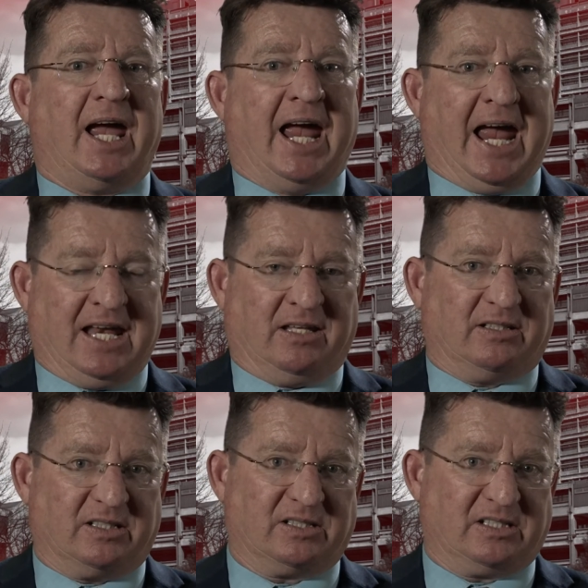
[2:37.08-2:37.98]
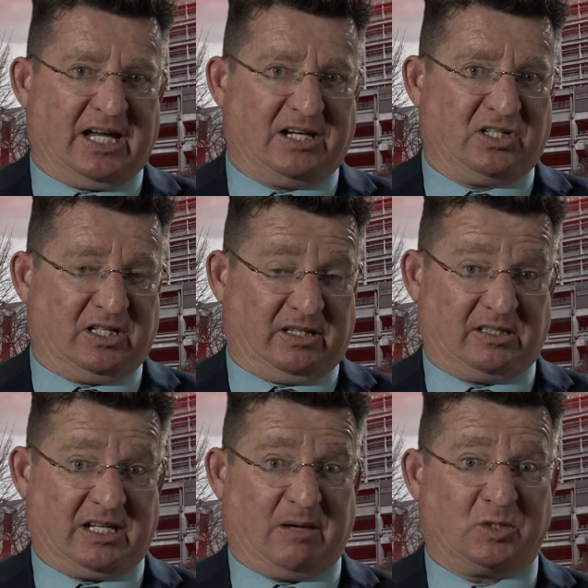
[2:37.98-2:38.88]
and the dissertation at the
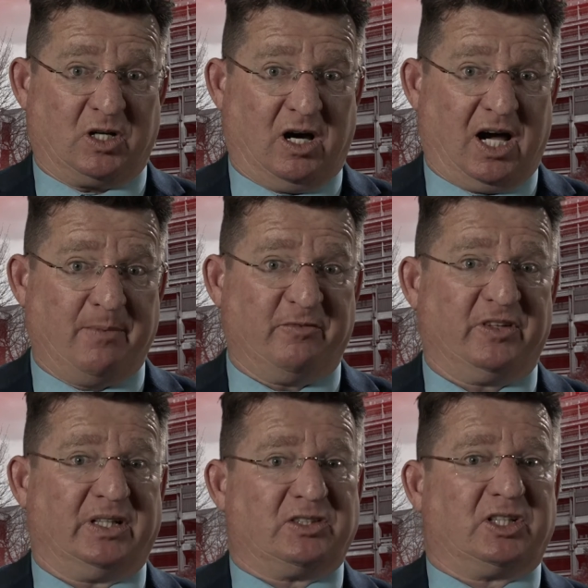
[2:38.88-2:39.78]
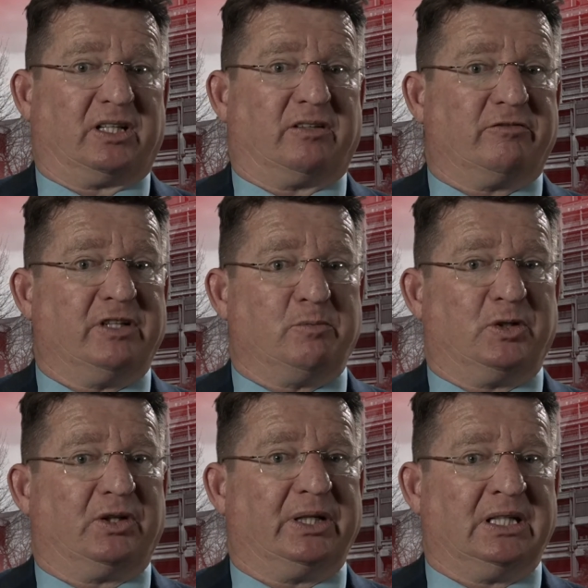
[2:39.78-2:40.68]
same time, finishing in
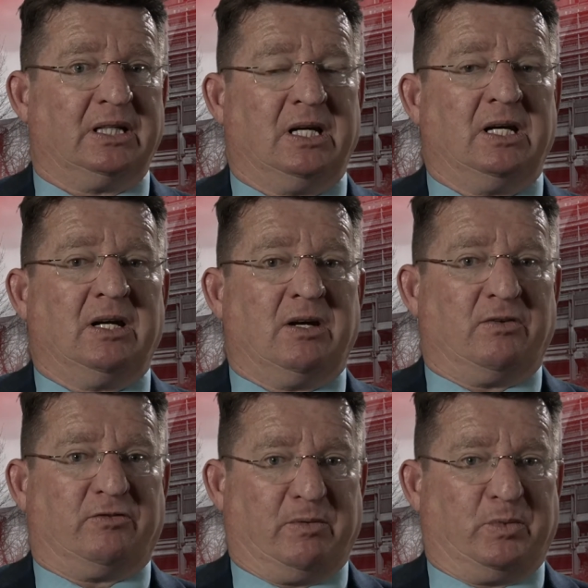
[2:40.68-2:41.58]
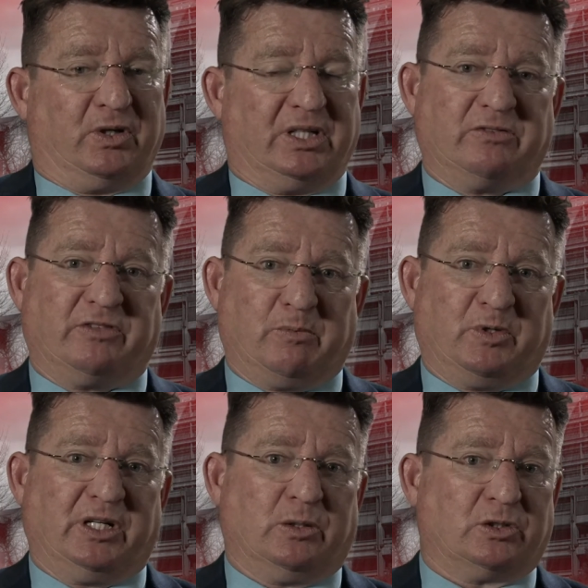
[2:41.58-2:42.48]
February to
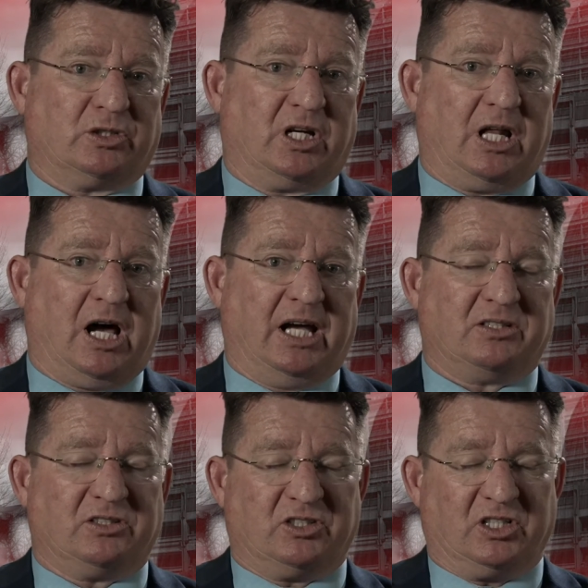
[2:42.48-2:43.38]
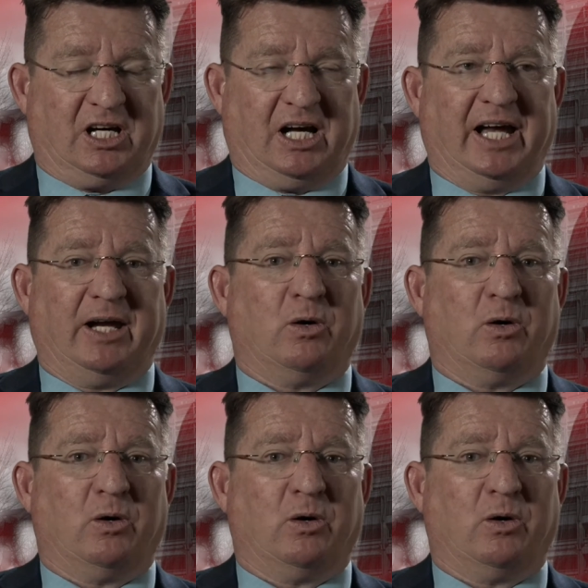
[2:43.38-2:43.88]
February or July to July,